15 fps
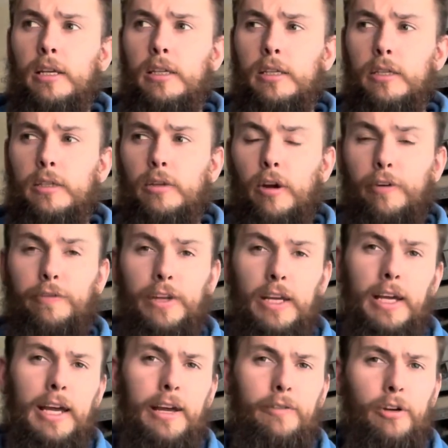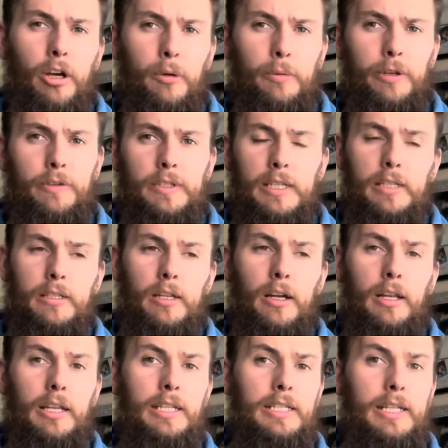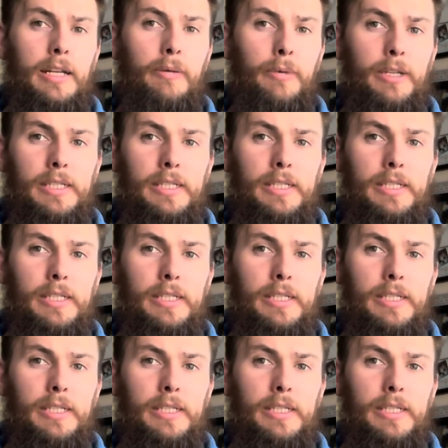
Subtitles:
So I think I have a copy of SingStar listed. I might